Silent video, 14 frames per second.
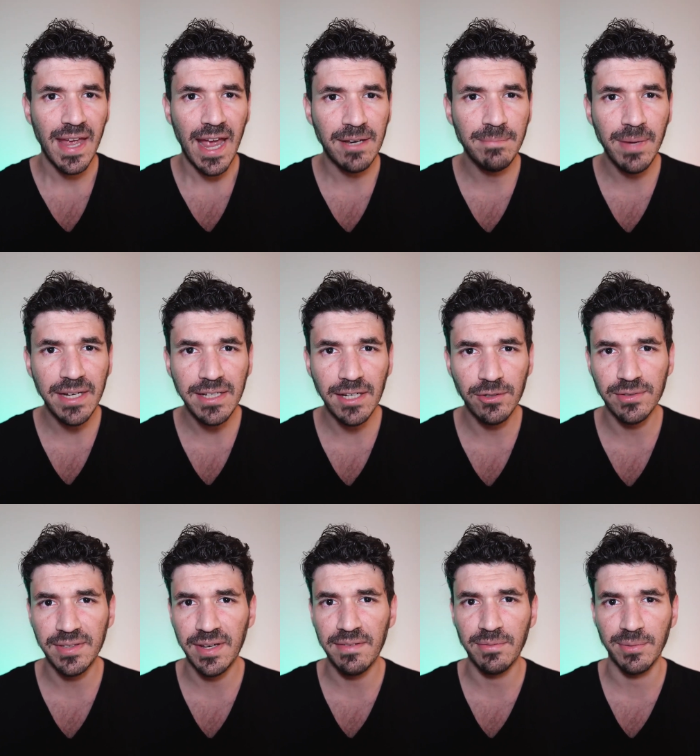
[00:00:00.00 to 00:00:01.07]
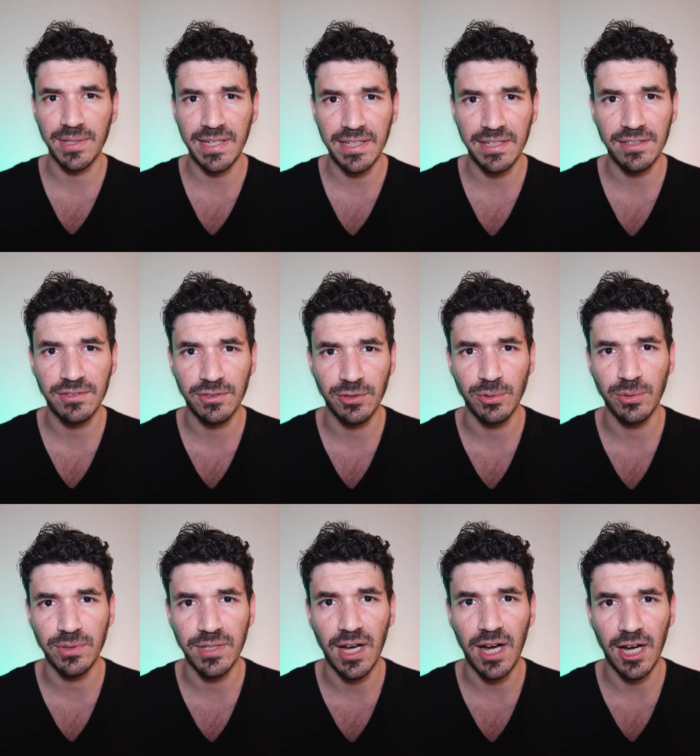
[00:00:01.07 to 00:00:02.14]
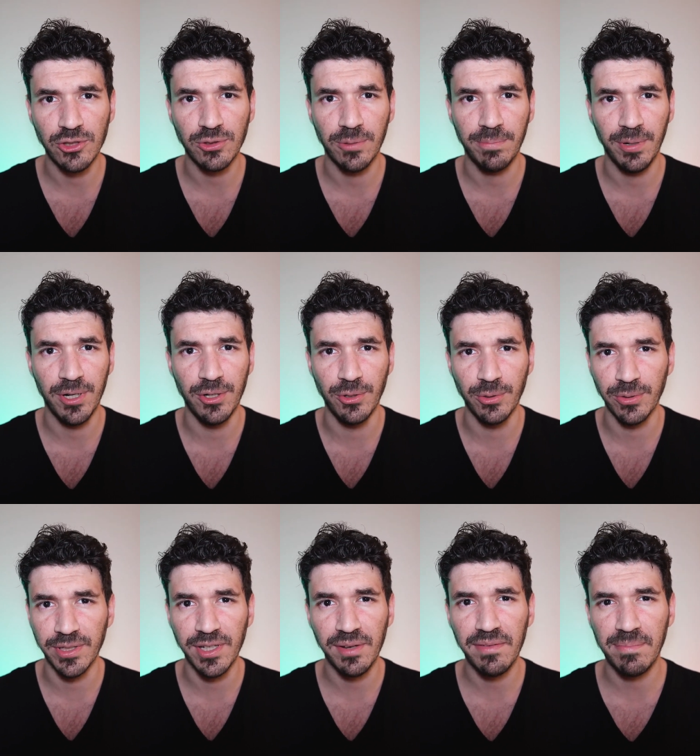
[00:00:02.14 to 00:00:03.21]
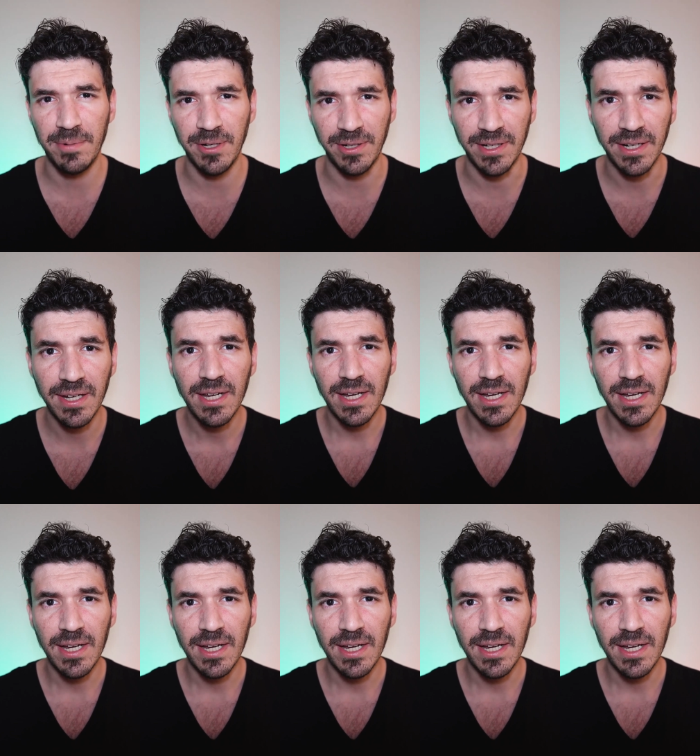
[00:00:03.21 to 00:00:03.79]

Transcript: and many other things related to the entrepreneurial spirit.